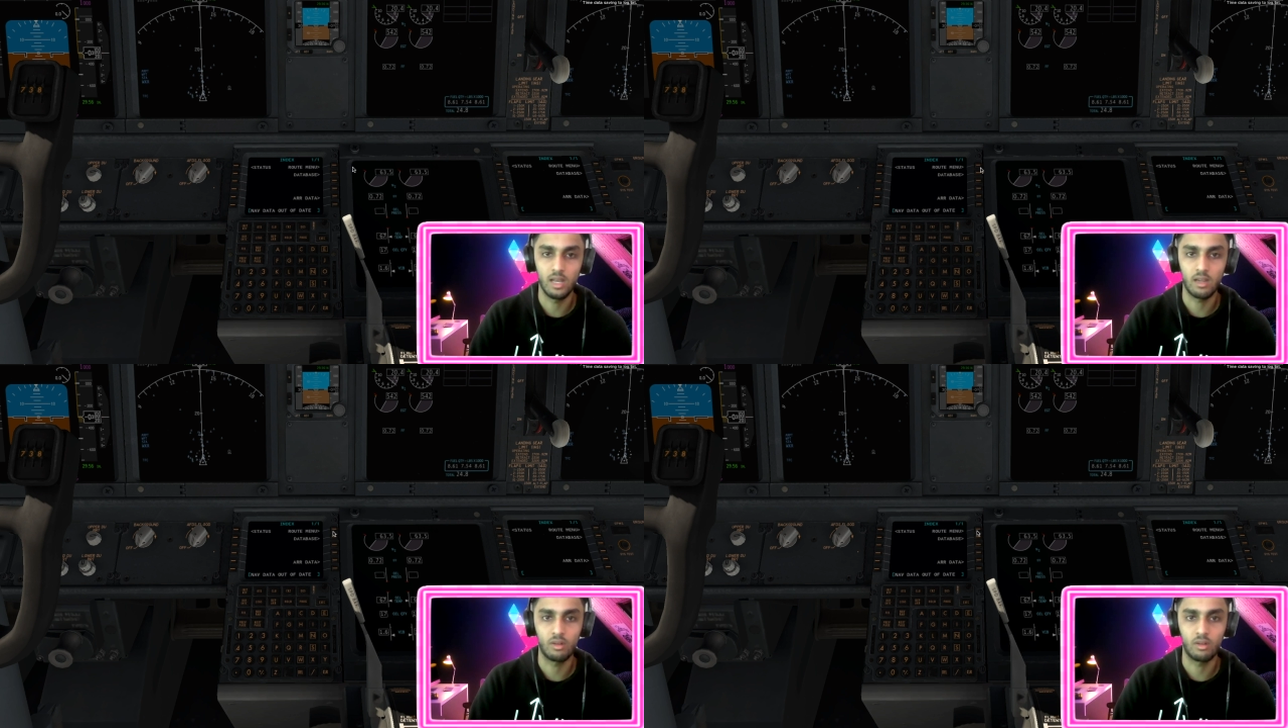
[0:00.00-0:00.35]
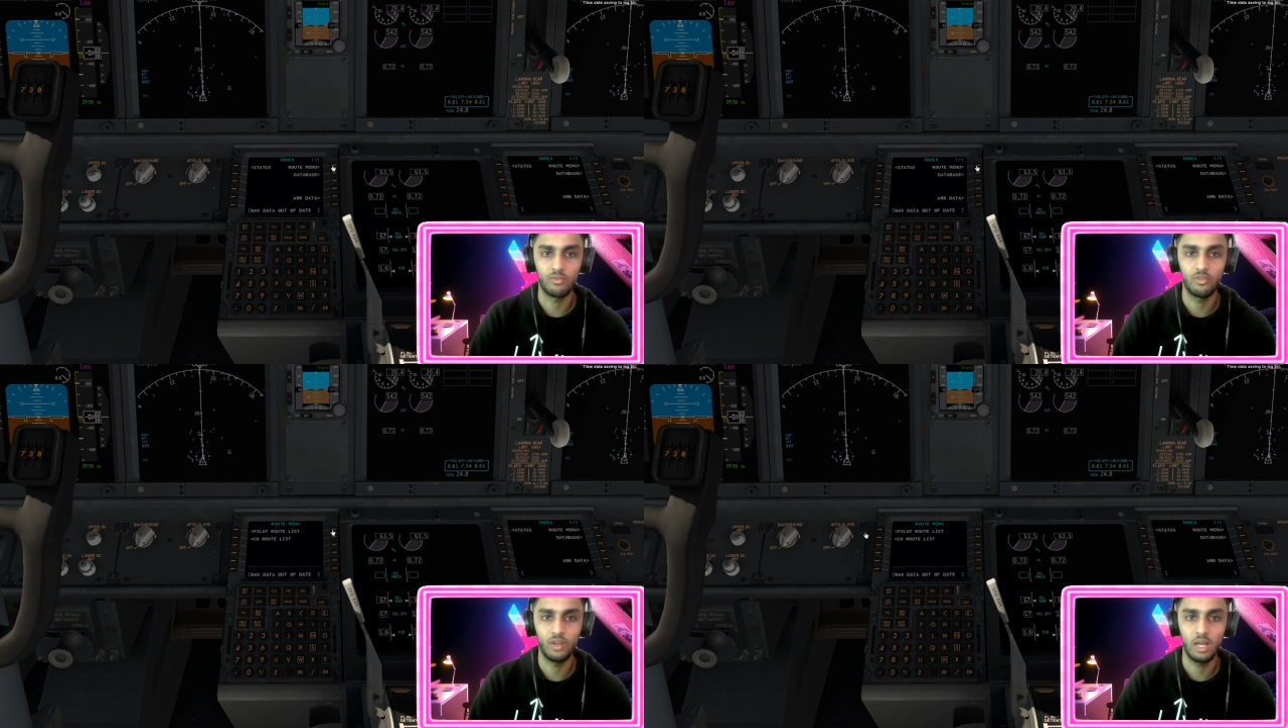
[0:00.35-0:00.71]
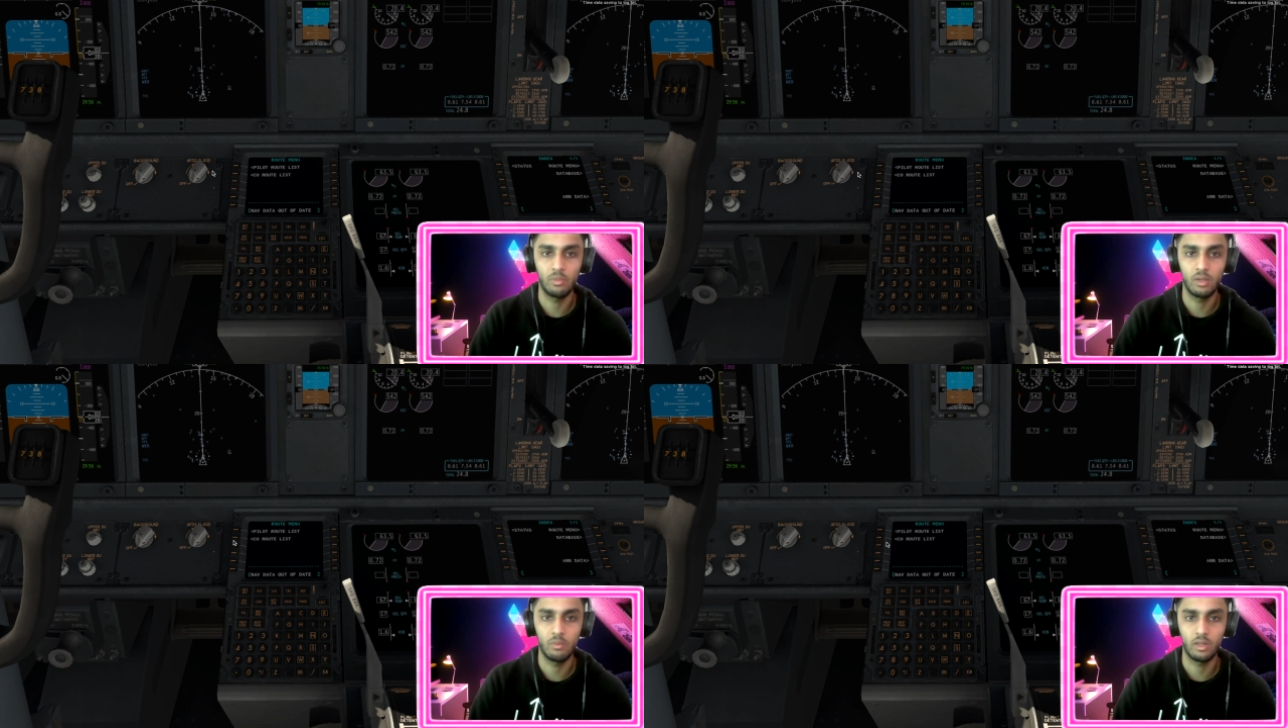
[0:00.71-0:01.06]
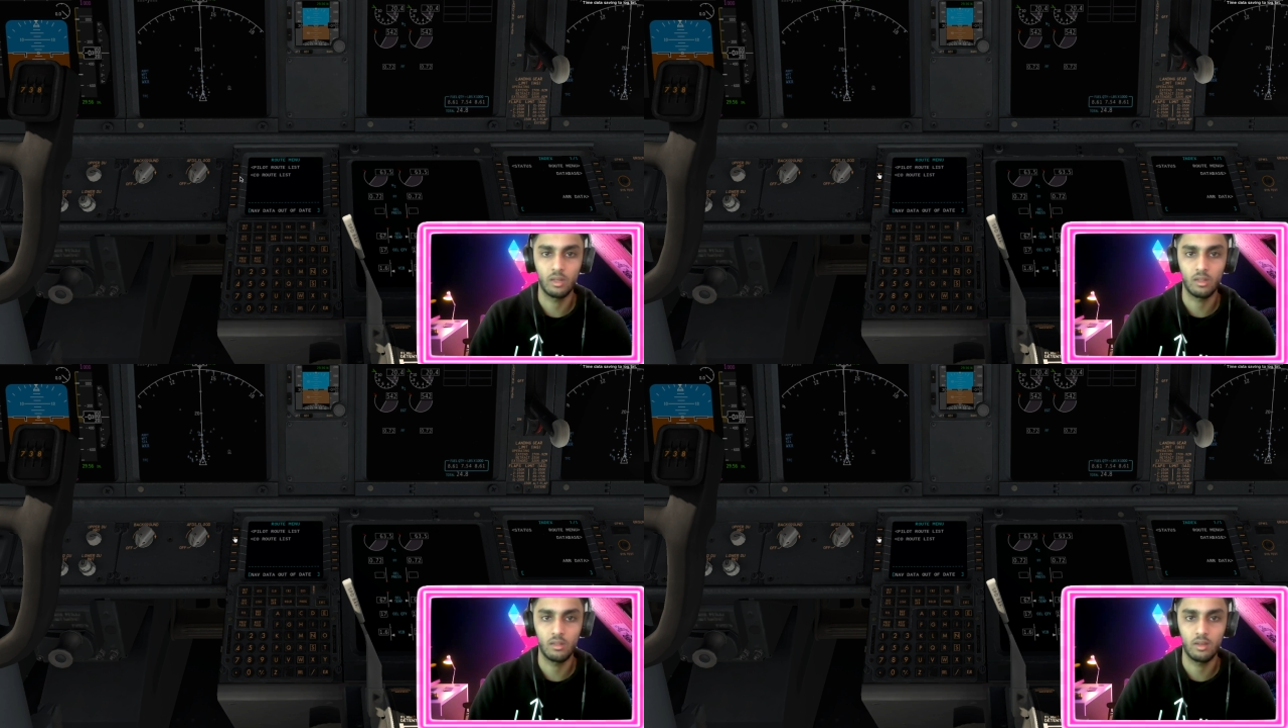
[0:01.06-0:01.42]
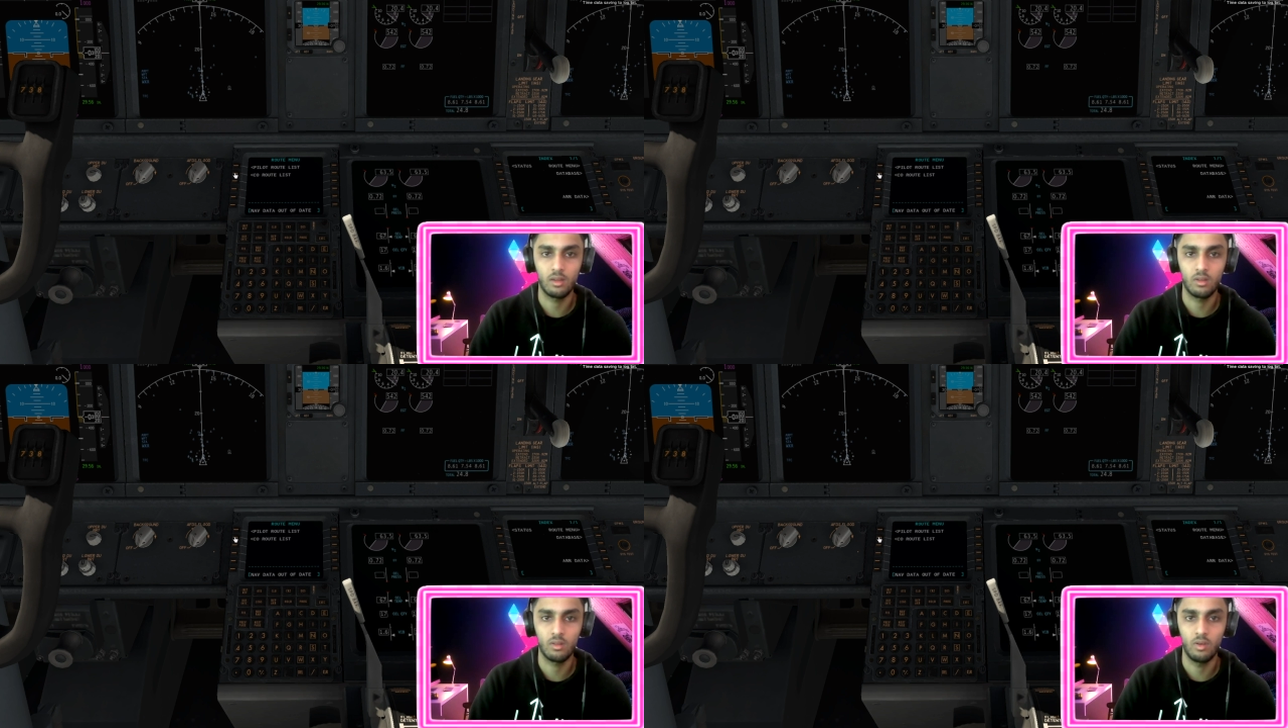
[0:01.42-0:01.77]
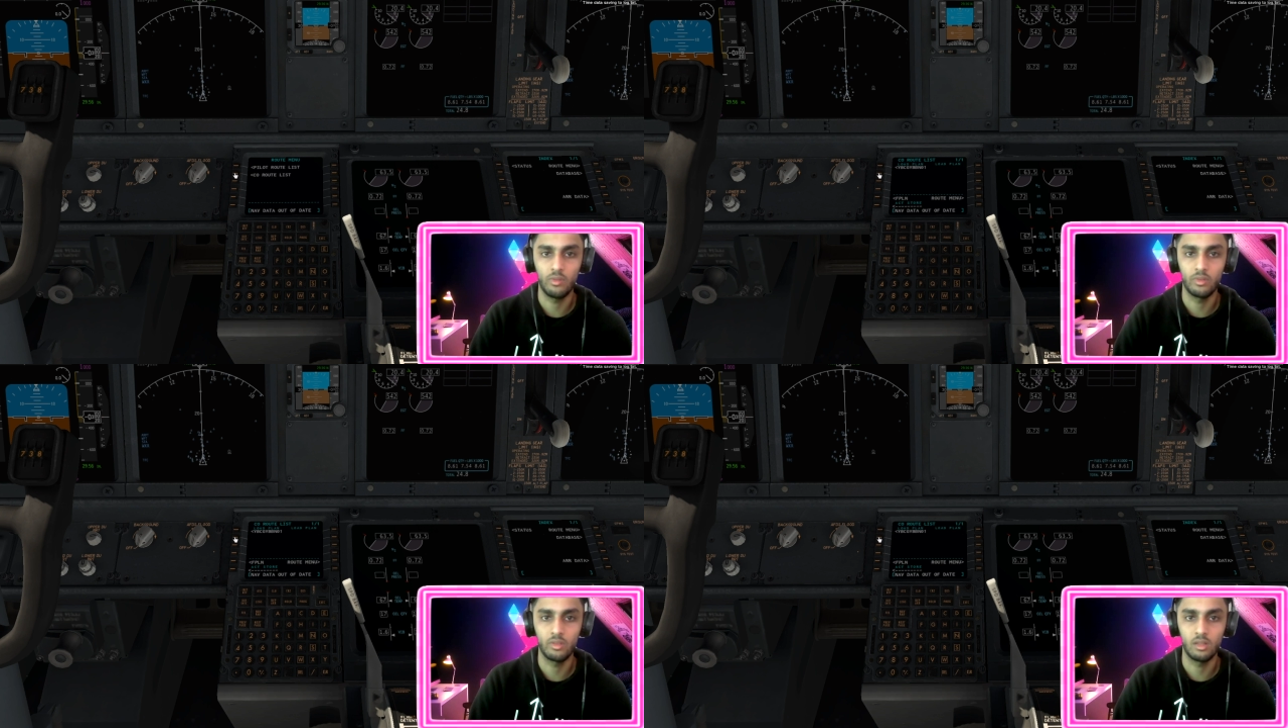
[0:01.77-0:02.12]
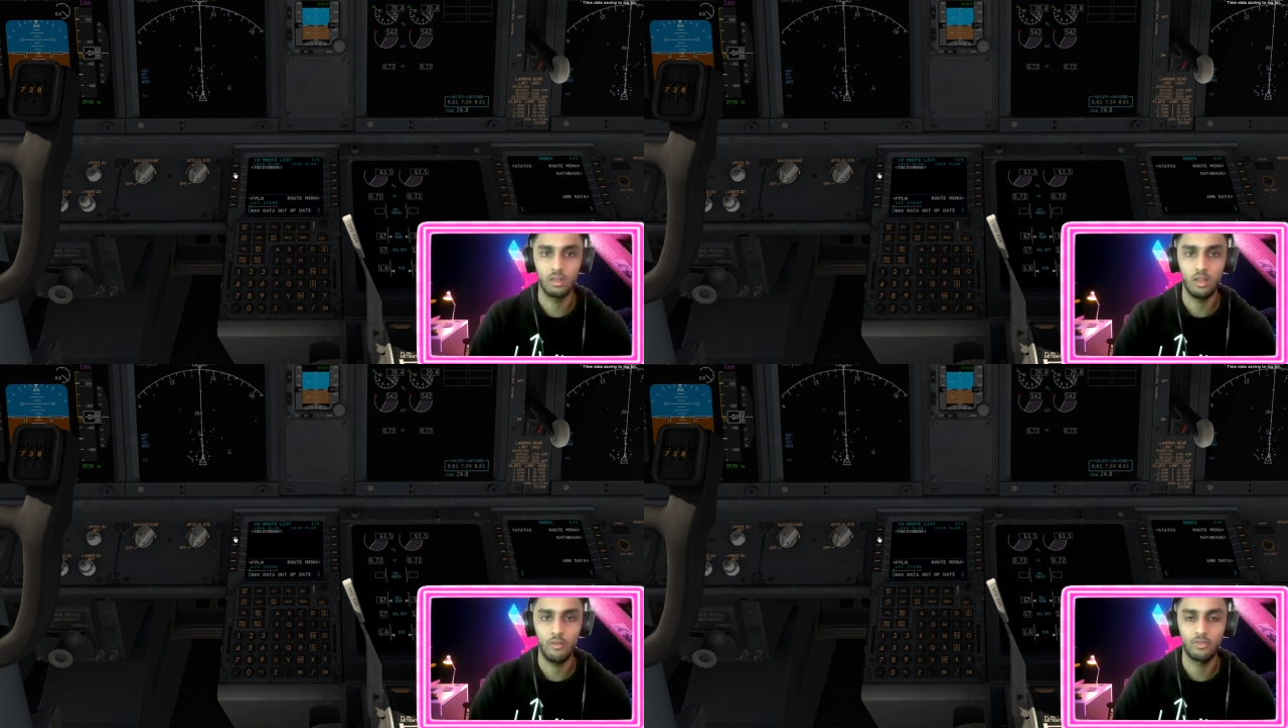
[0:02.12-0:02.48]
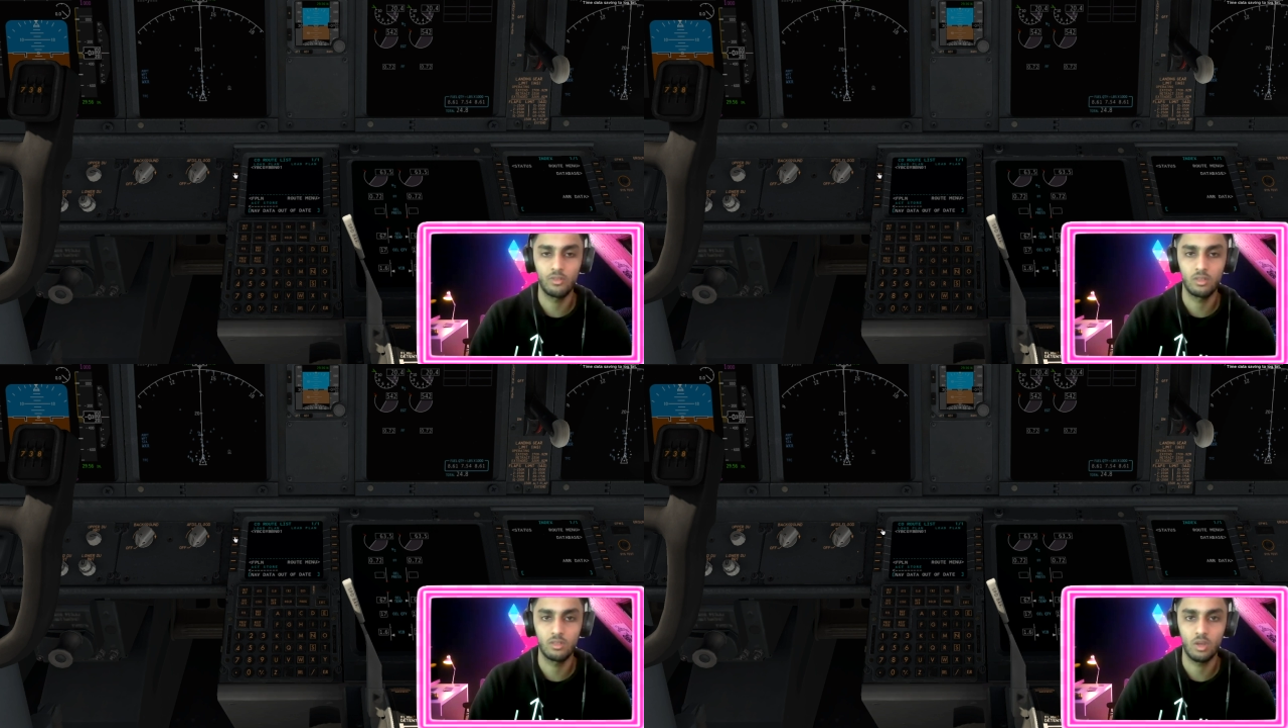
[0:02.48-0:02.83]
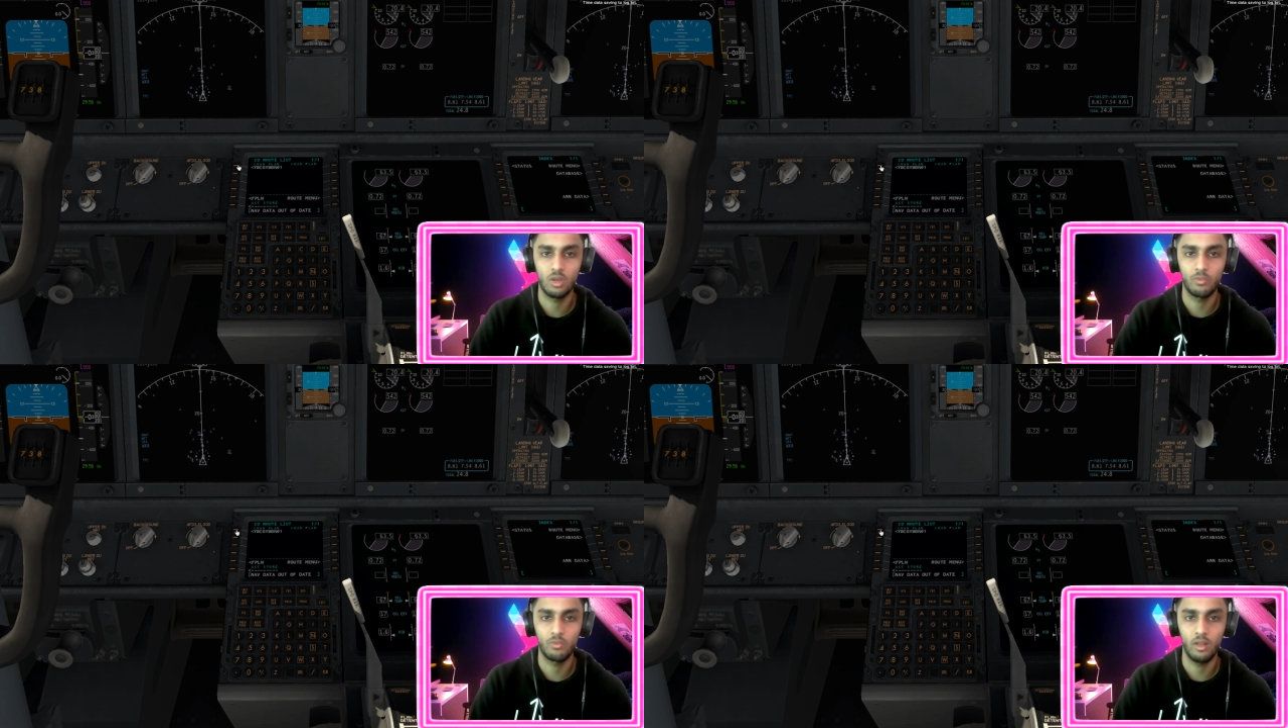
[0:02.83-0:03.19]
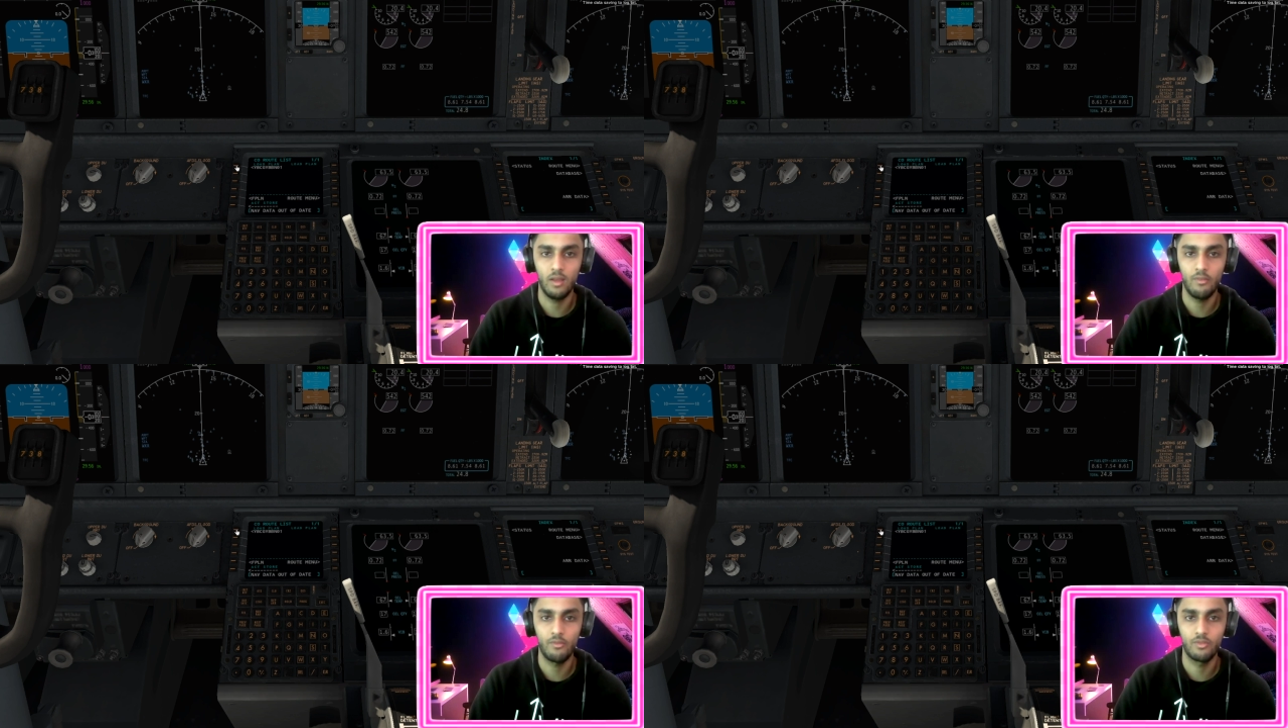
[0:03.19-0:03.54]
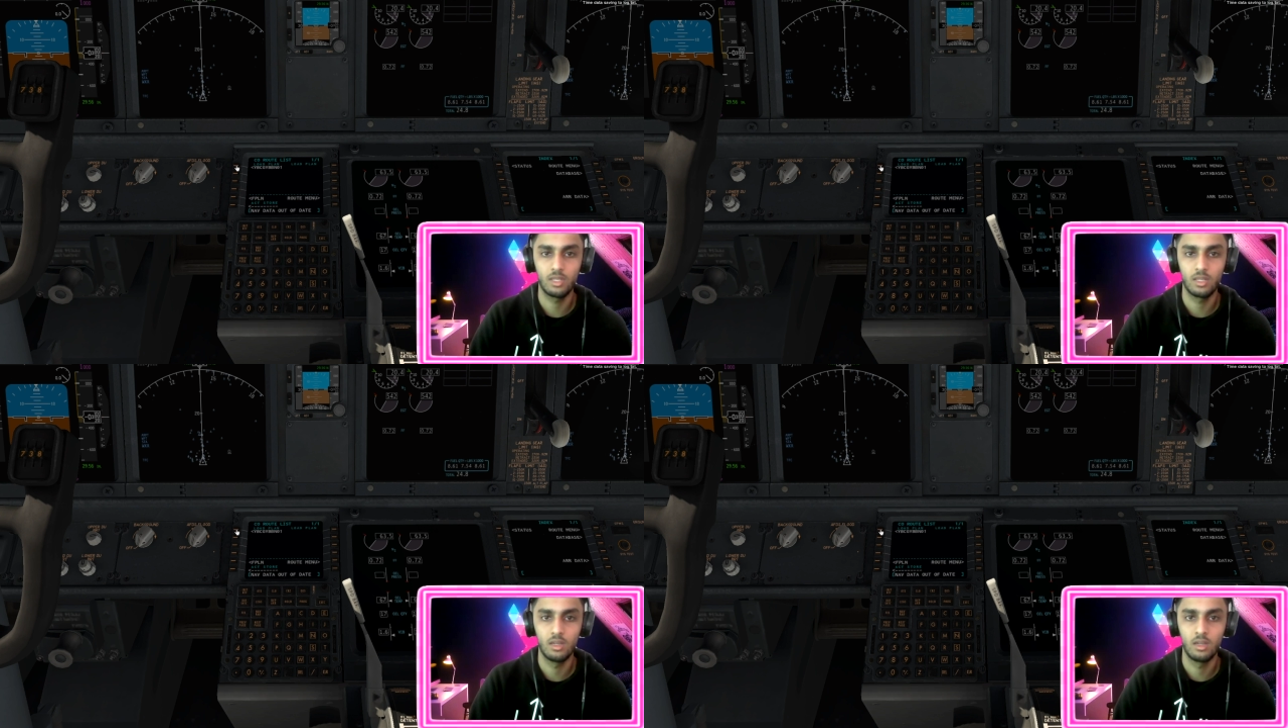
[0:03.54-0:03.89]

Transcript: our creative flight plan. We're going to click on the left, top left.